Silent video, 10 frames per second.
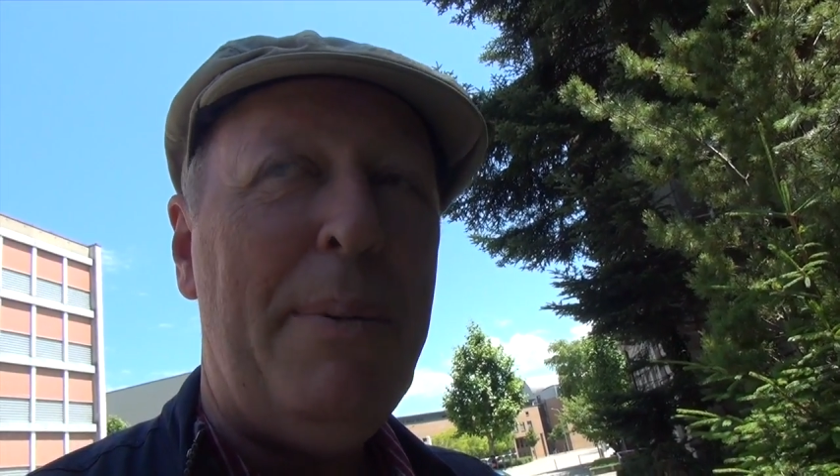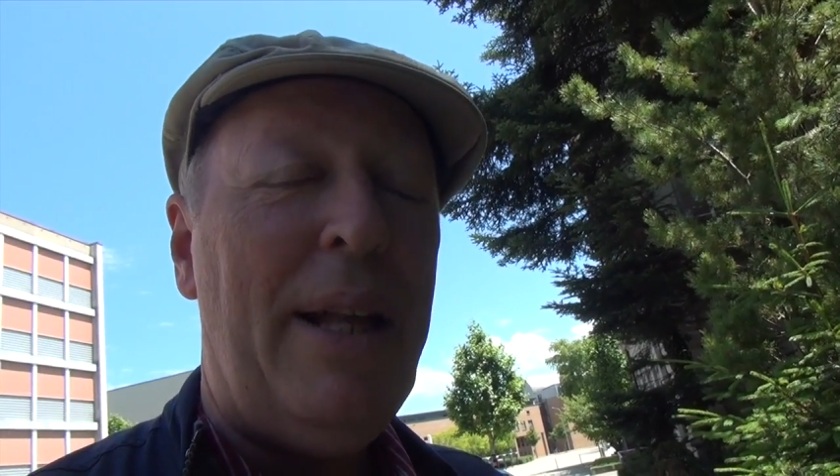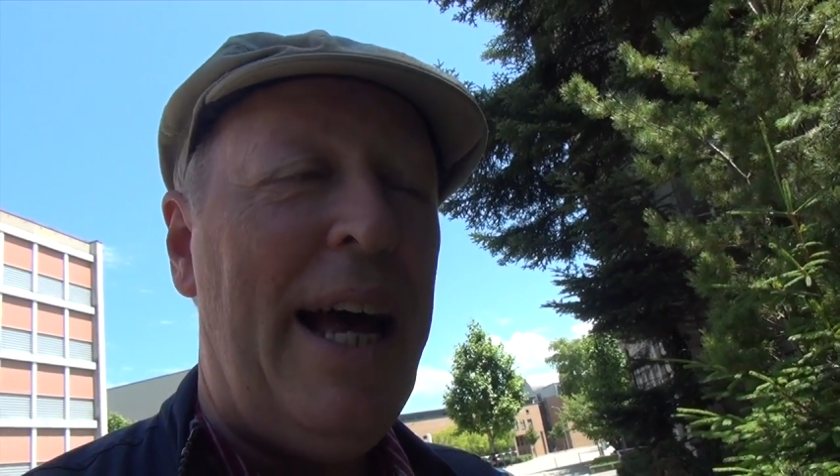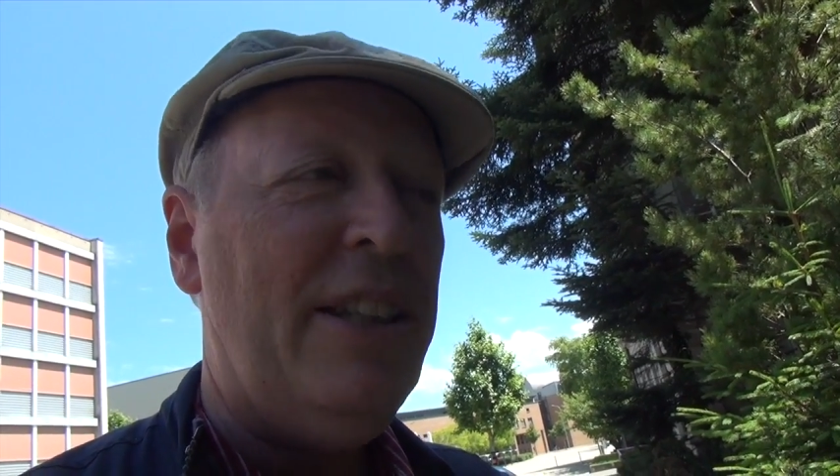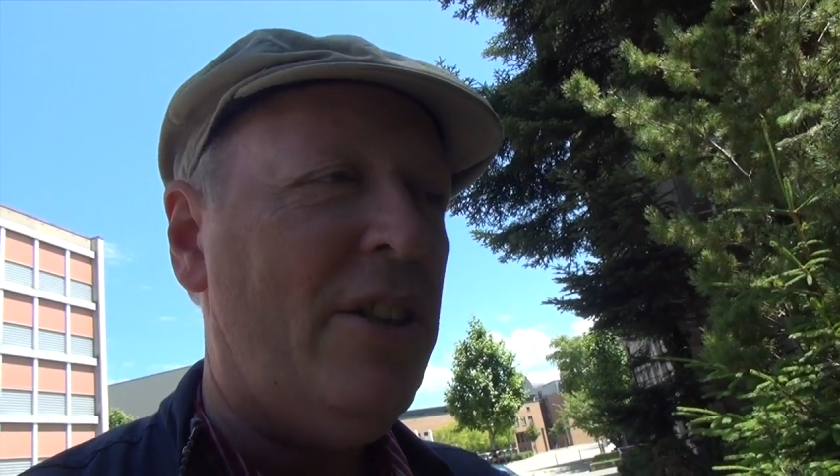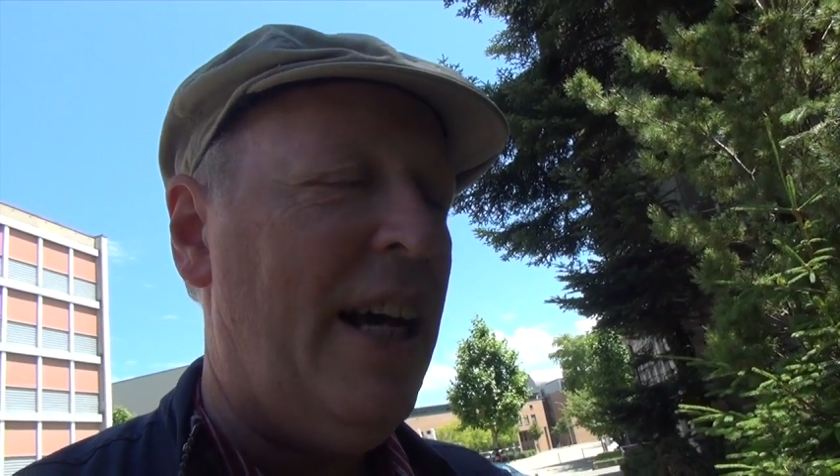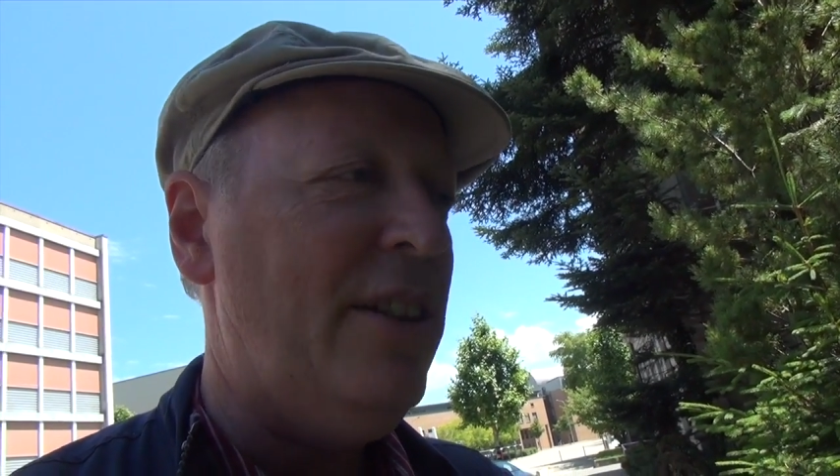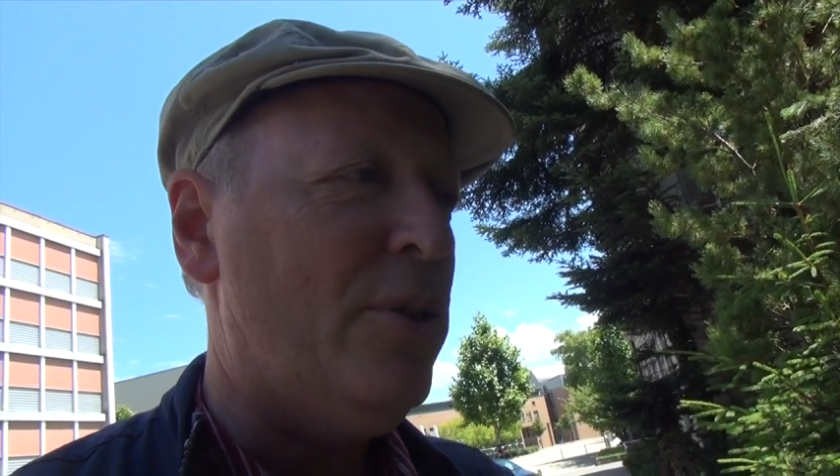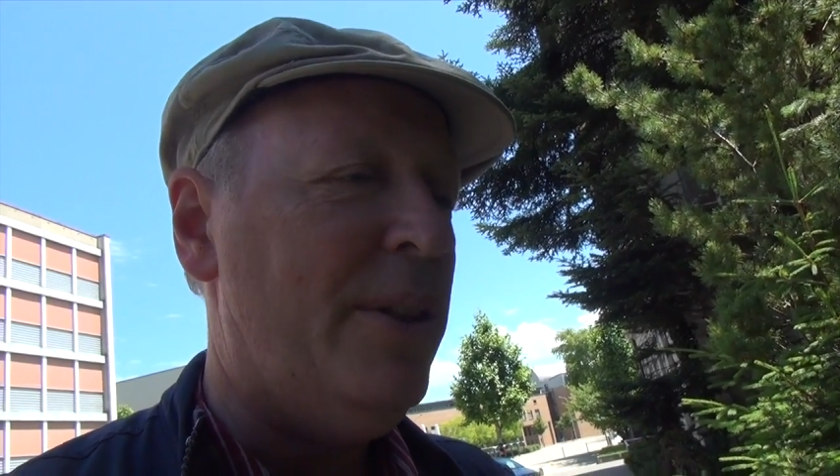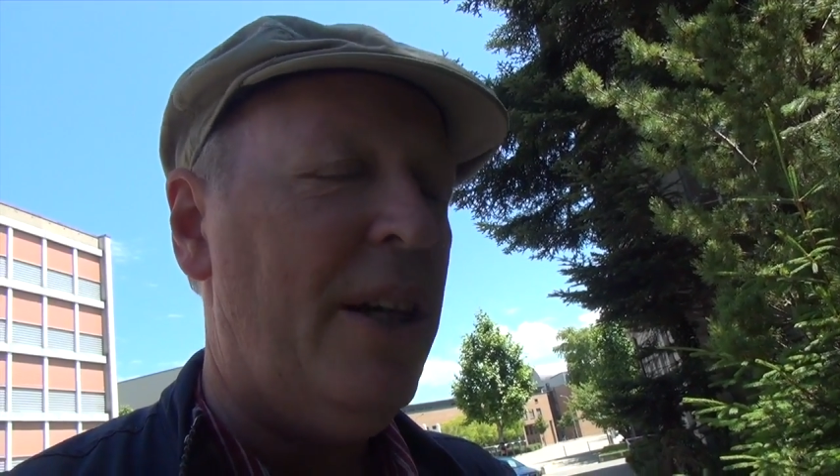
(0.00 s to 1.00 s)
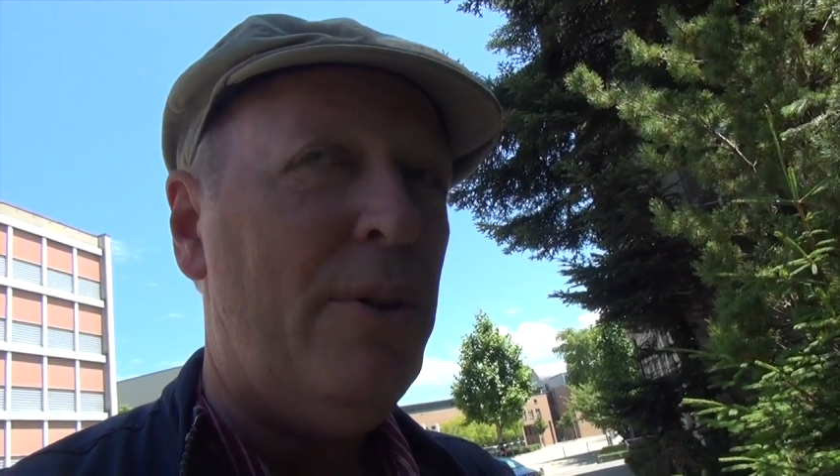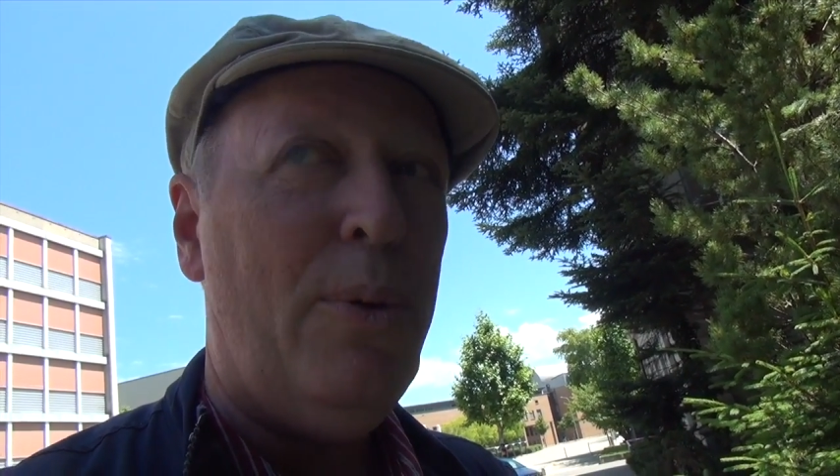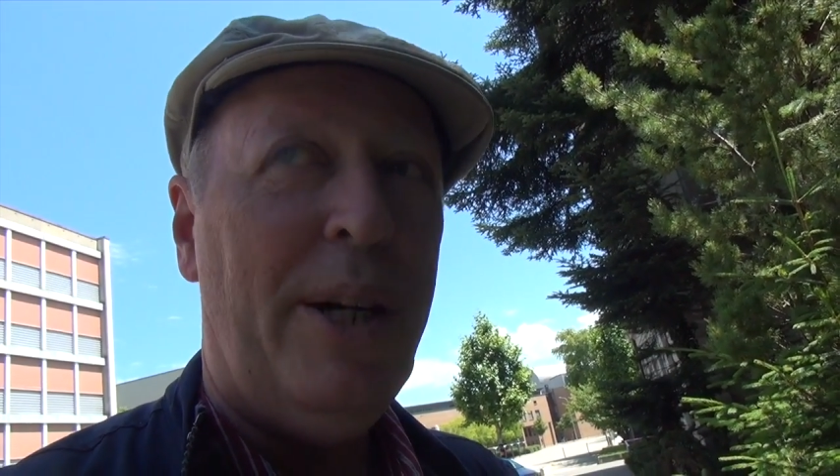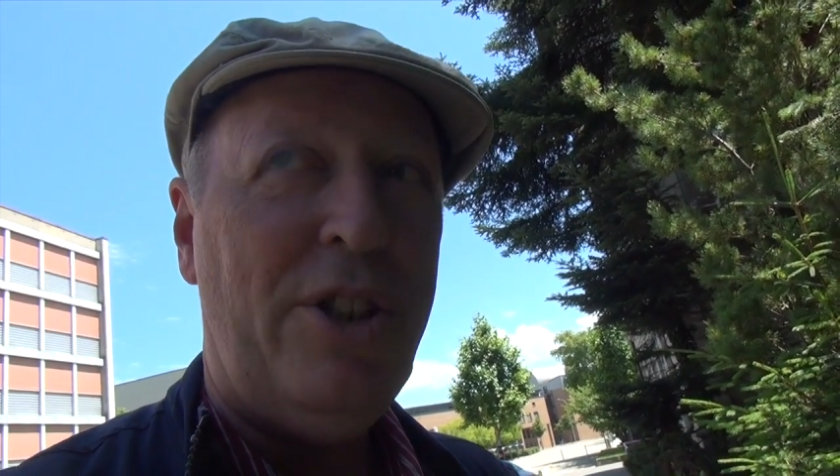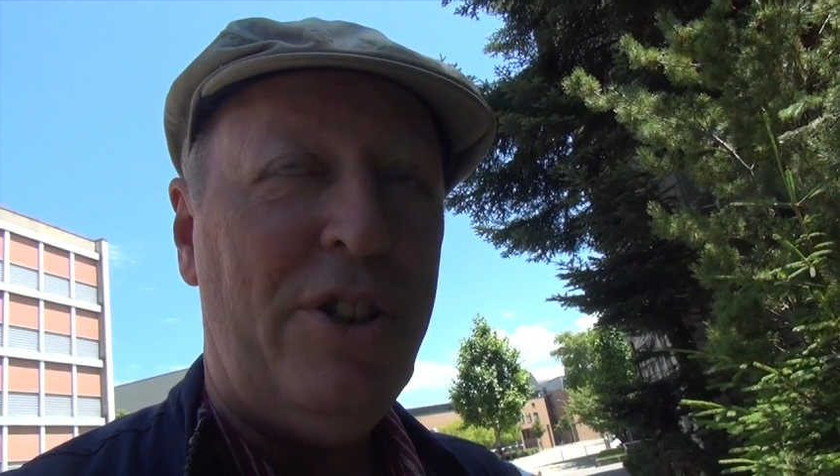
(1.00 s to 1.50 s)
able to answer another
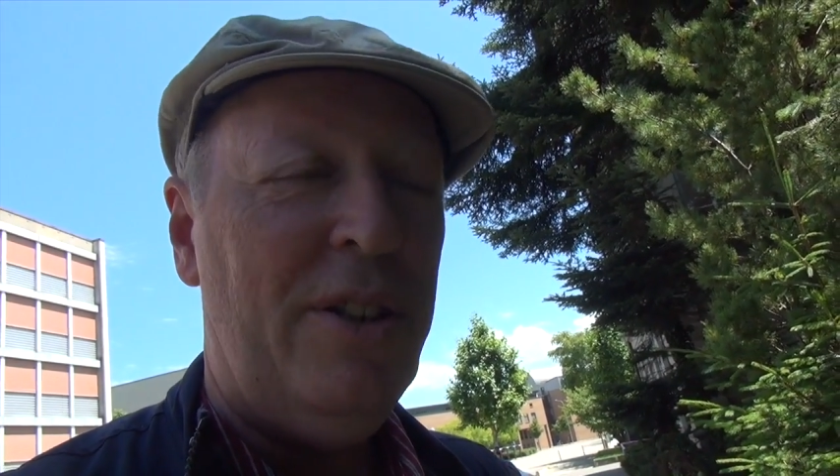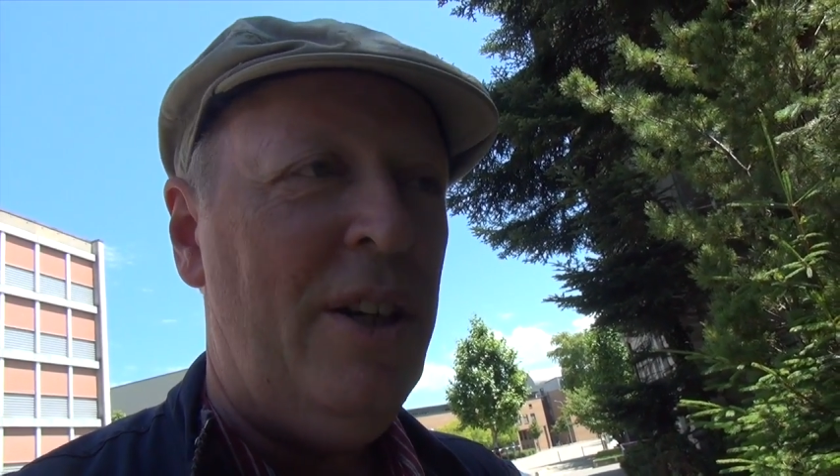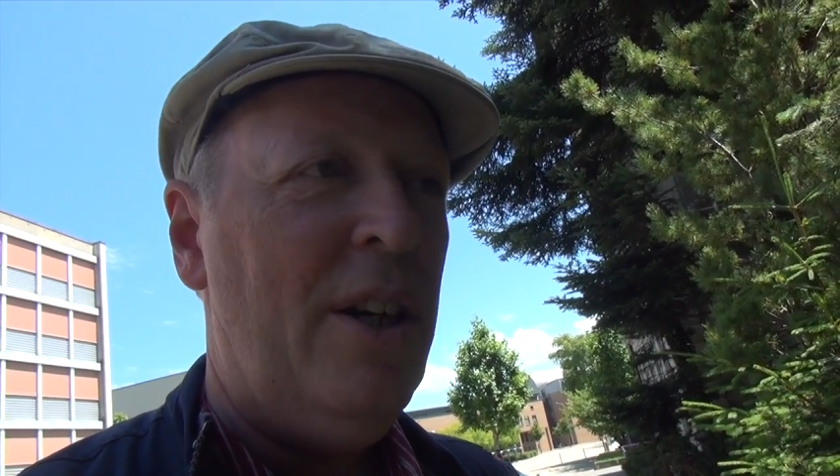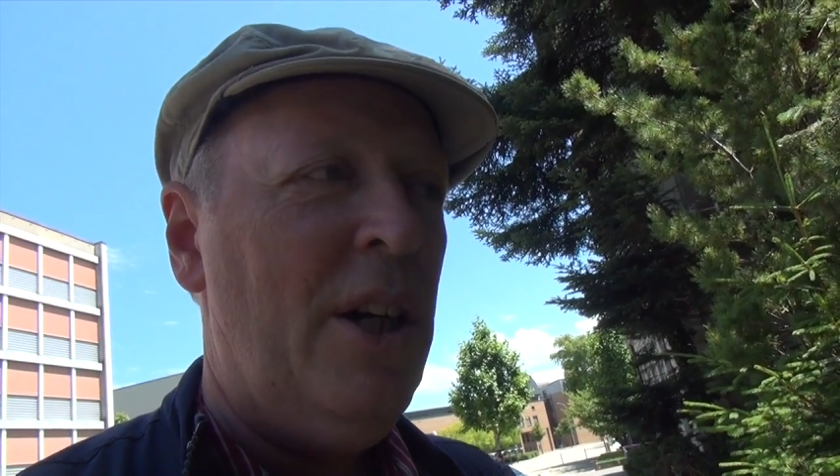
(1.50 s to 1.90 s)
question,